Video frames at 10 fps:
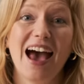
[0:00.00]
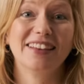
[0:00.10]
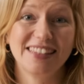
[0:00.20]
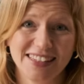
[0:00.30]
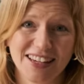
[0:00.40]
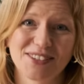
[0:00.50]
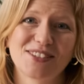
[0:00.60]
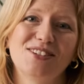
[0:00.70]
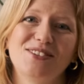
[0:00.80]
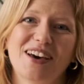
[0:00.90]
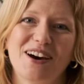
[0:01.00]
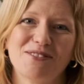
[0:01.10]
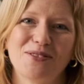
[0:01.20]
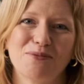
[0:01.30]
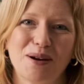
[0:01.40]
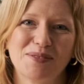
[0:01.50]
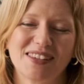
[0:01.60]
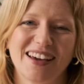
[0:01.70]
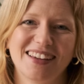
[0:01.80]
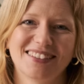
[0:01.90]
and details to do that are on the
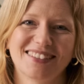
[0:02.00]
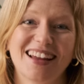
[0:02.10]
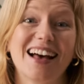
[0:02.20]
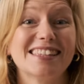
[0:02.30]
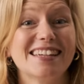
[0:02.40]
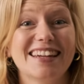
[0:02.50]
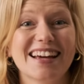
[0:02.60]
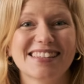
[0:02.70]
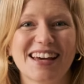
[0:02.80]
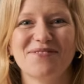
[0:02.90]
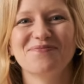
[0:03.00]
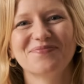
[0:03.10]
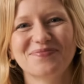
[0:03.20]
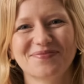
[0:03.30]
website. I'll see you next time.